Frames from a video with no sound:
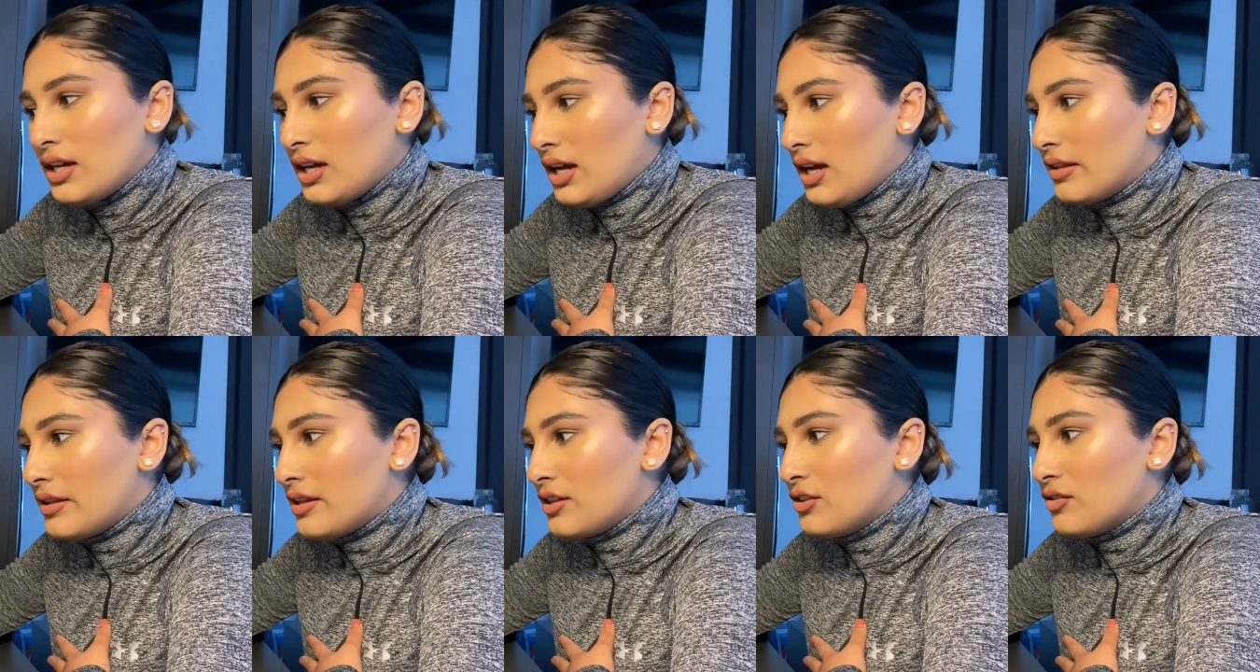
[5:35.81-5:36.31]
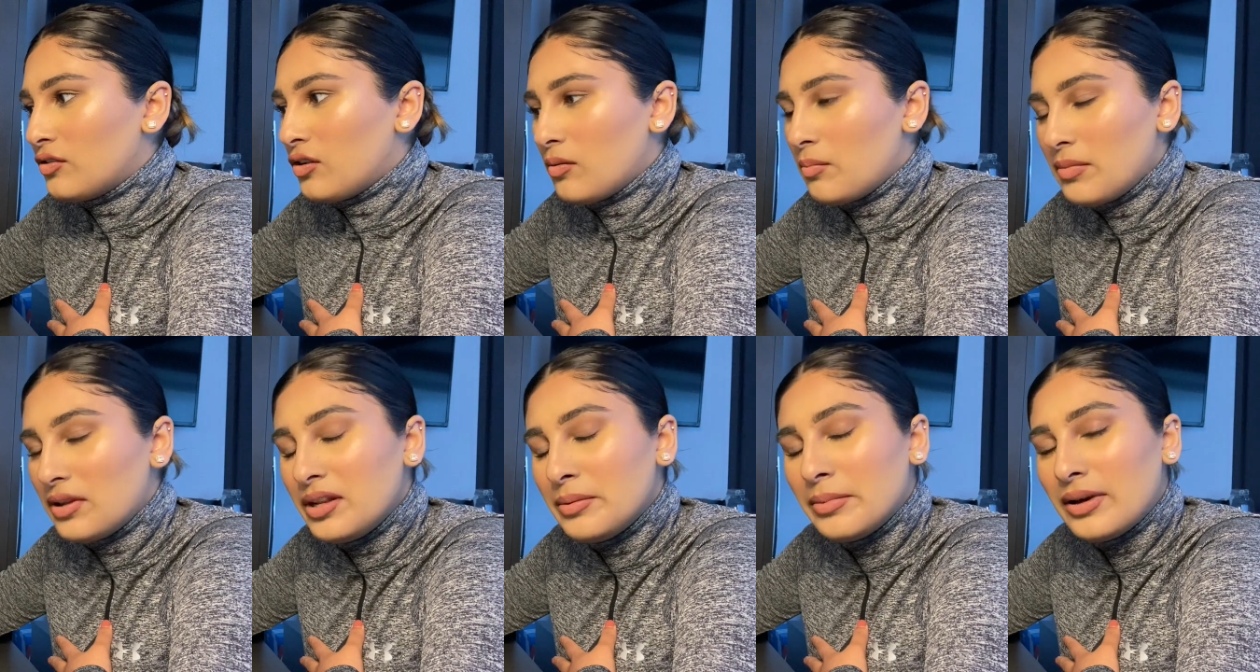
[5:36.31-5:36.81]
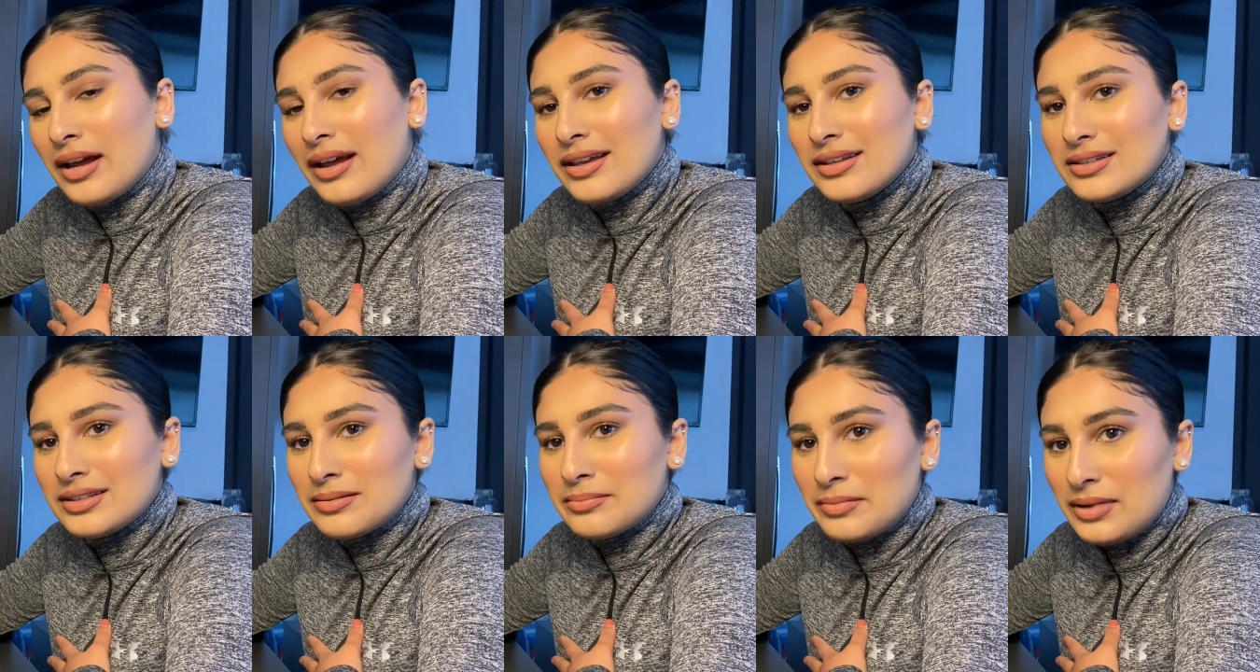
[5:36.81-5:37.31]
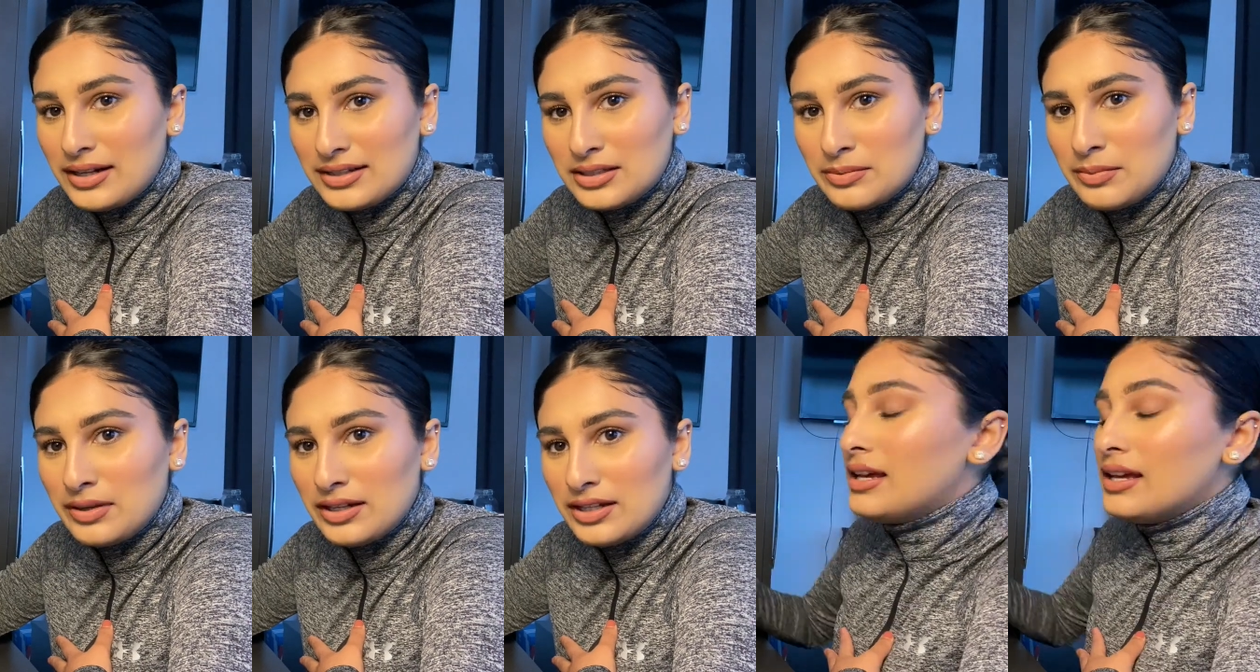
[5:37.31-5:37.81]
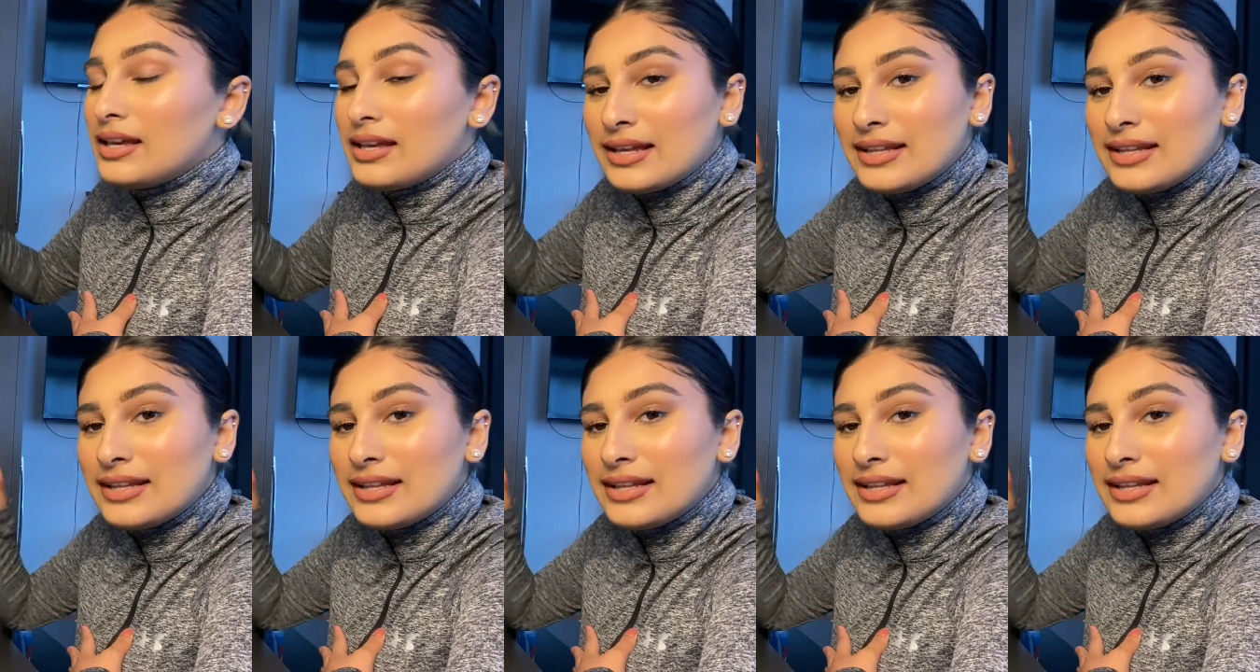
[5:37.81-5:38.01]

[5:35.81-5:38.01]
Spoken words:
and then you've got minimize and maximize.